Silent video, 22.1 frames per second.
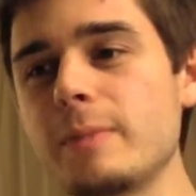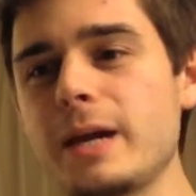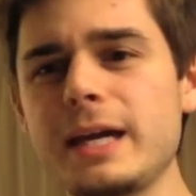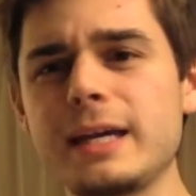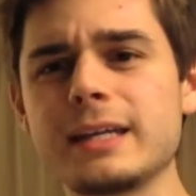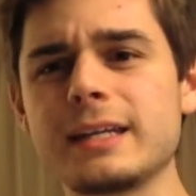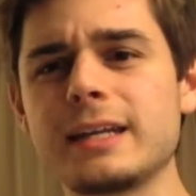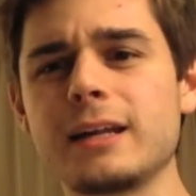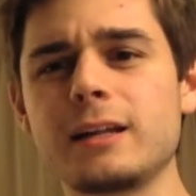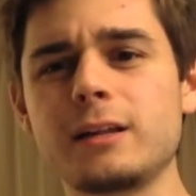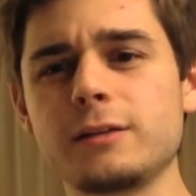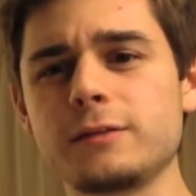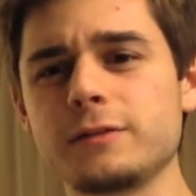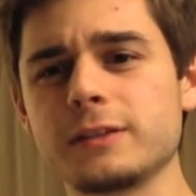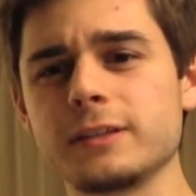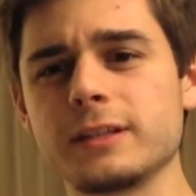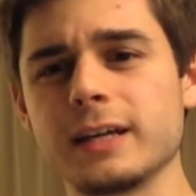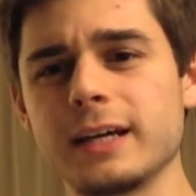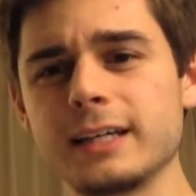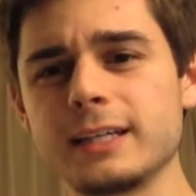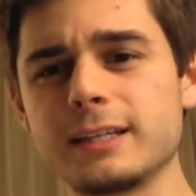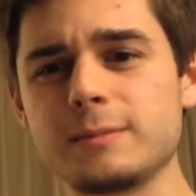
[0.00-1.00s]
make an
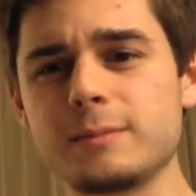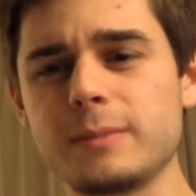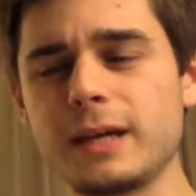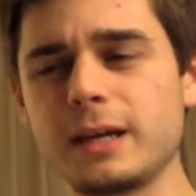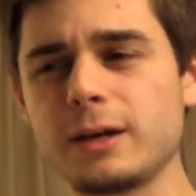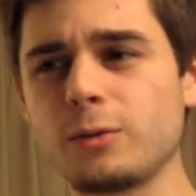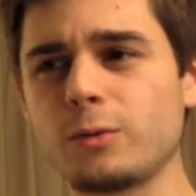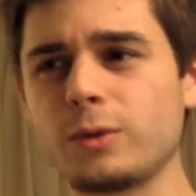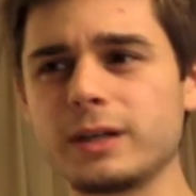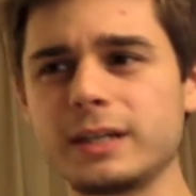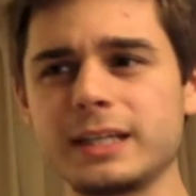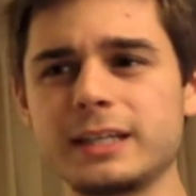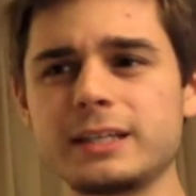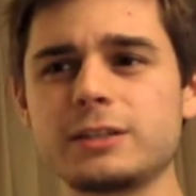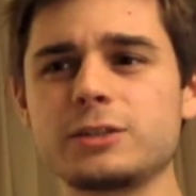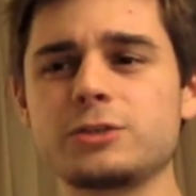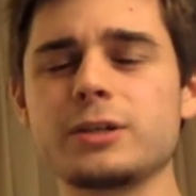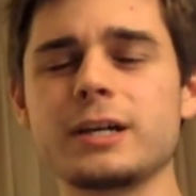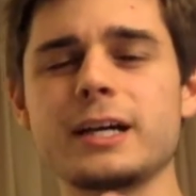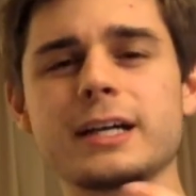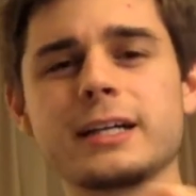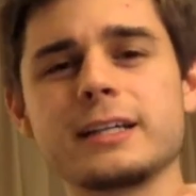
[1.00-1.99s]
elephant. I can make a one-headed
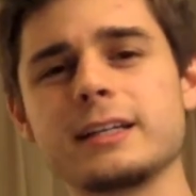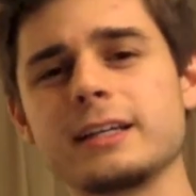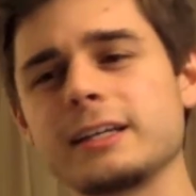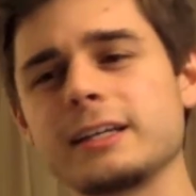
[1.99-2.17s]
dragon.